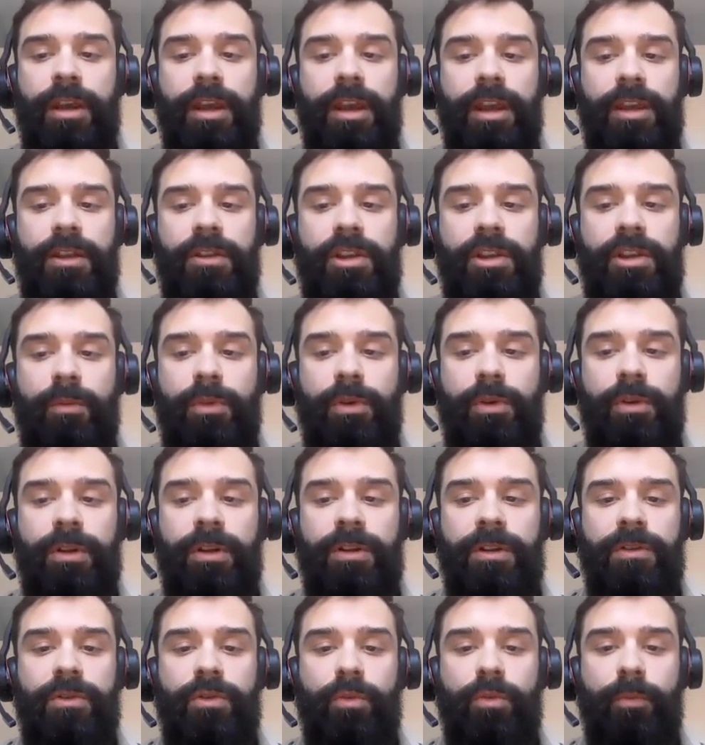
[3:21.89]
and the
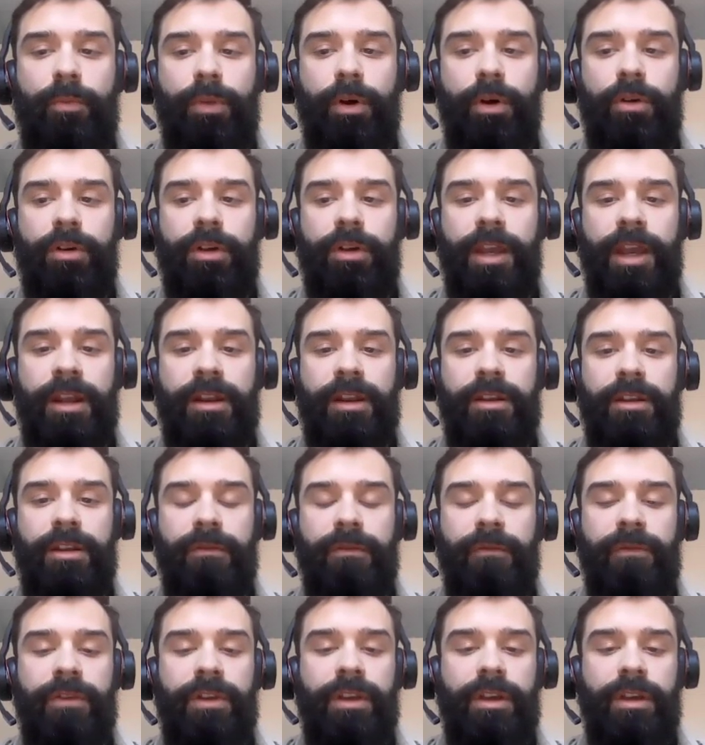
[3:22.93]
ability to do bulk
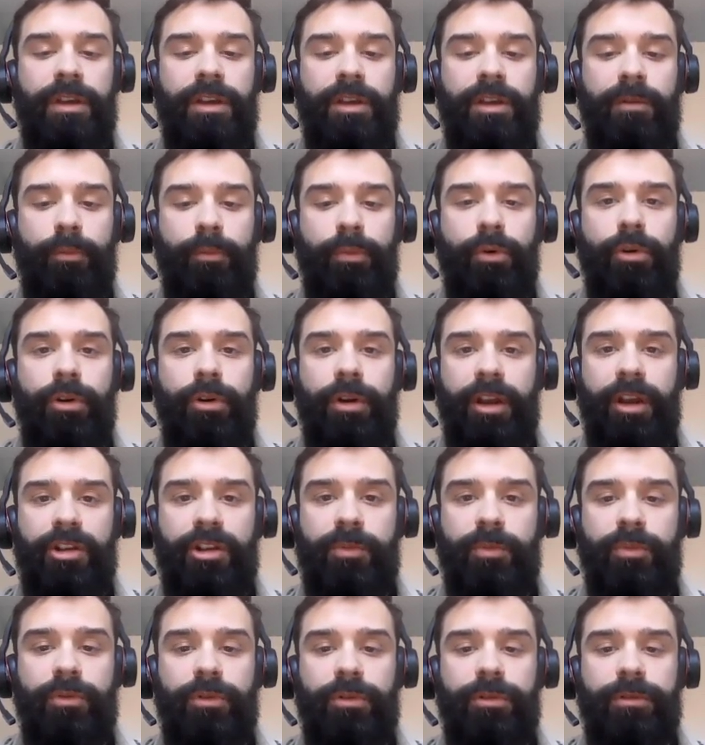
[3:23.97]
editing via
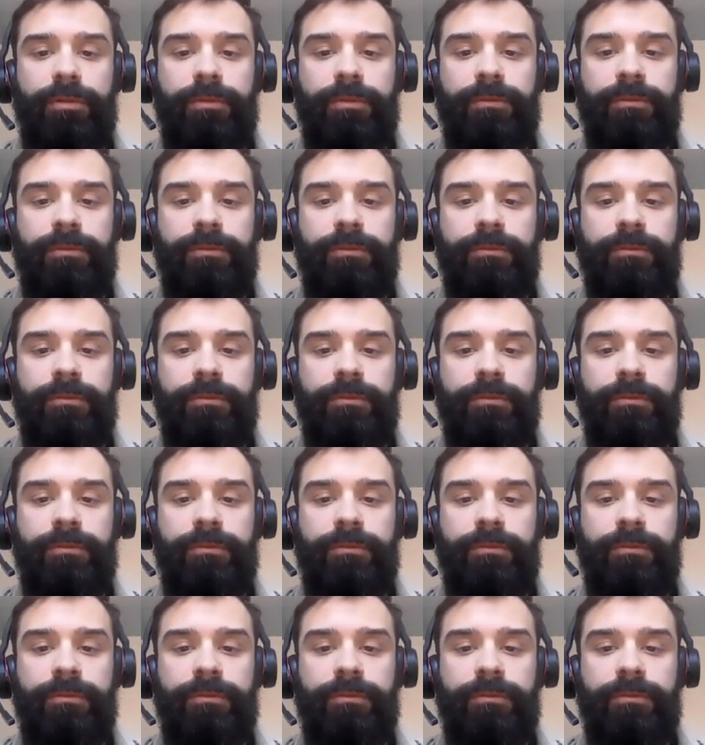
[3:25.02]
import-export.